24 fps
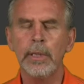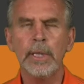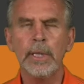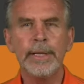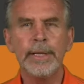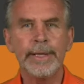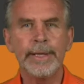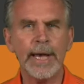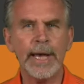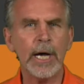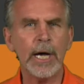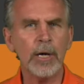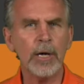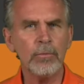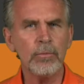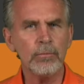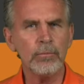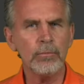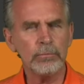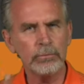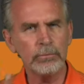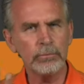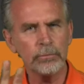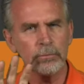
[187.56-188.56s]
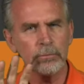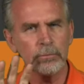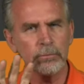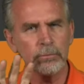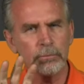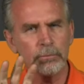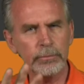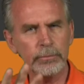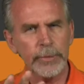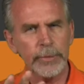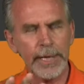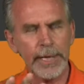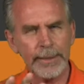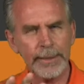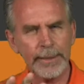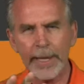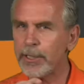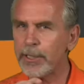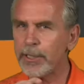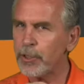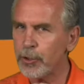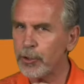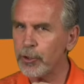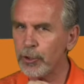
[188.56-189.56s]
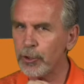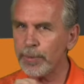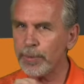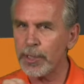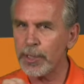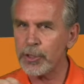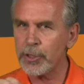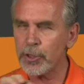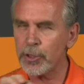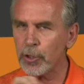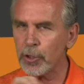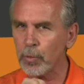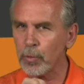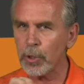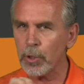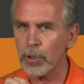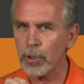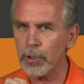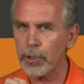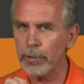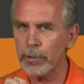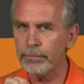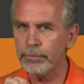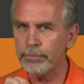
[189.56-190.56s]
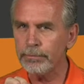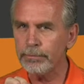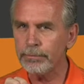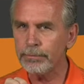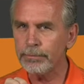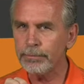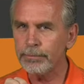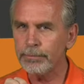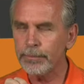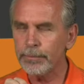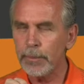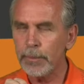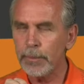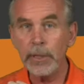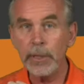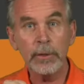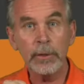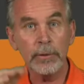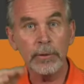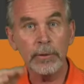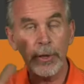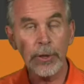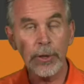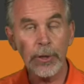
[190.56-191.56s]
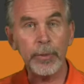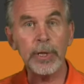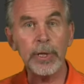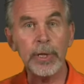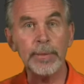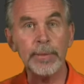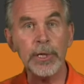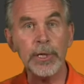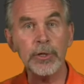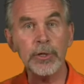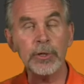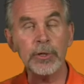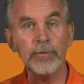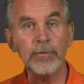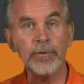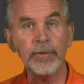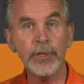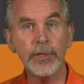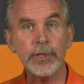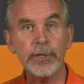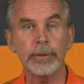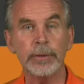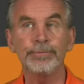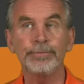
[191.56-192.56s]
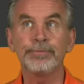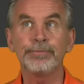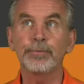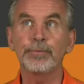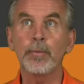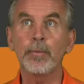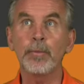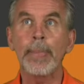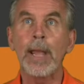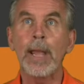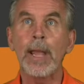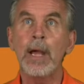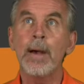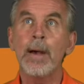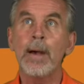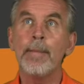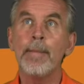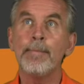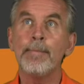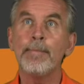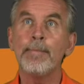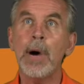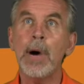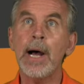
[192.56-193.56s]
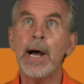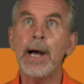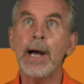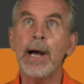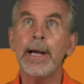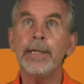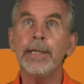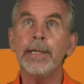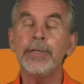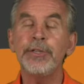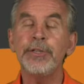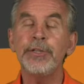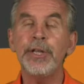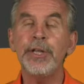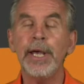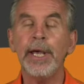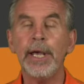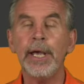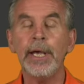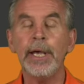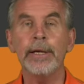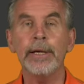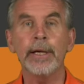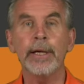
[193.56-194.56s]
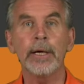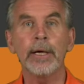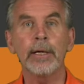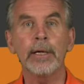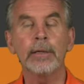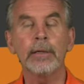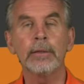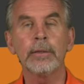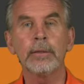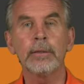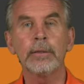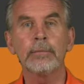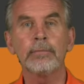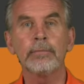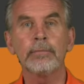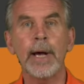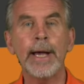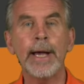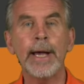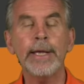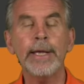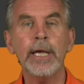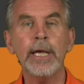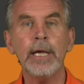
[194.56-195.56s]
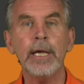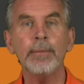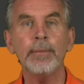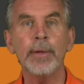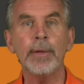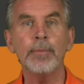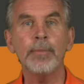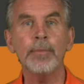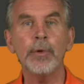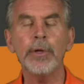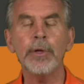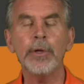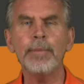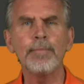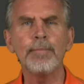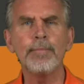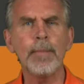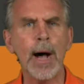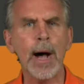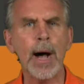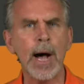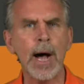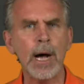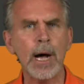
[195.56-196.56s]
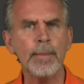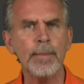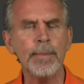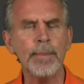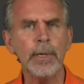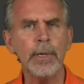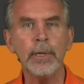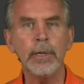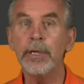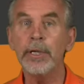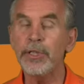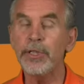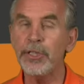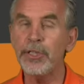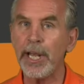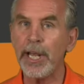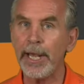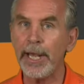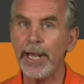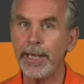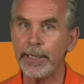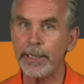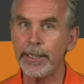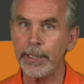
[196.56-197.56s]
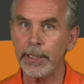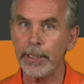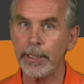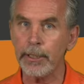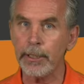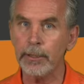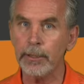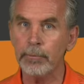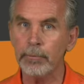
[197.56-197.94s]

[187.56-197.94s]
Now, take that two-dimensional word, three-dimensional vision. Montana. I came up with mom tanning.